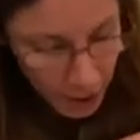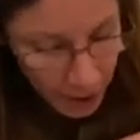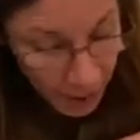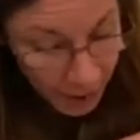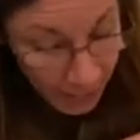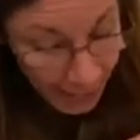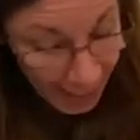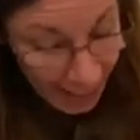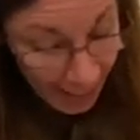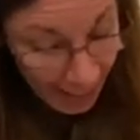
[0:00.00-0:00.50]

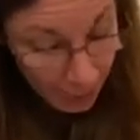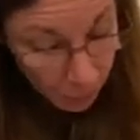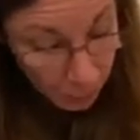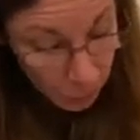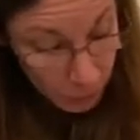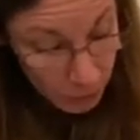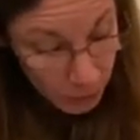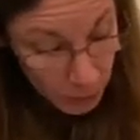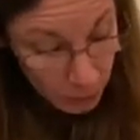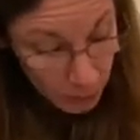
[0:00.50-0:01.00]
The cat from
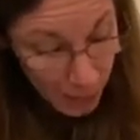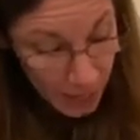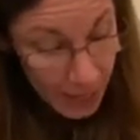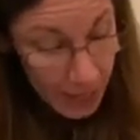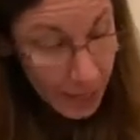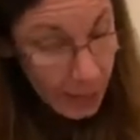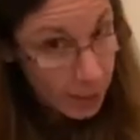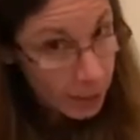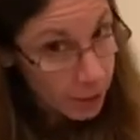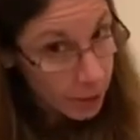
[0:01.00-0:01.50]

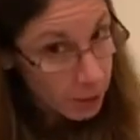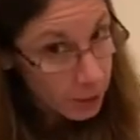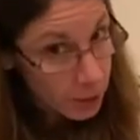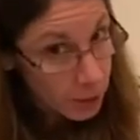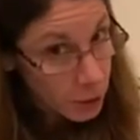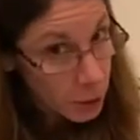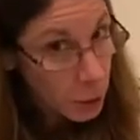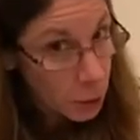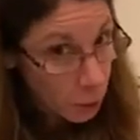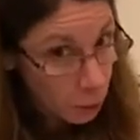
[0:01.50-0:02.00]
Spain
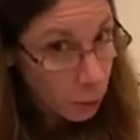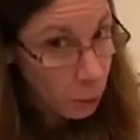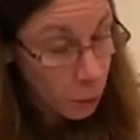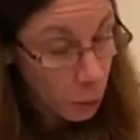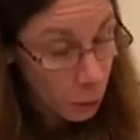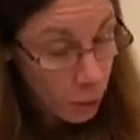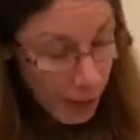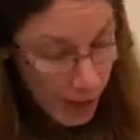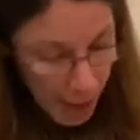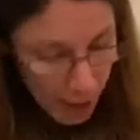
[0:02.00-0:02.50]
flew
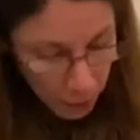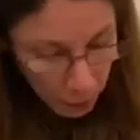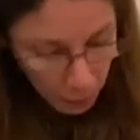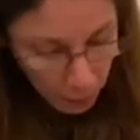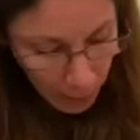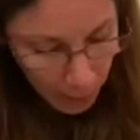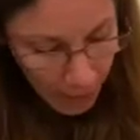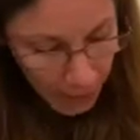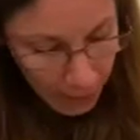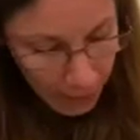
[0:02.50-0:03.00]
an
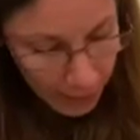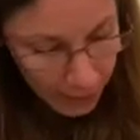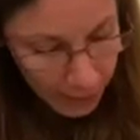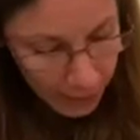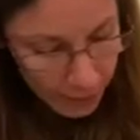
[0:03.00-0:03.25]
aeroplane.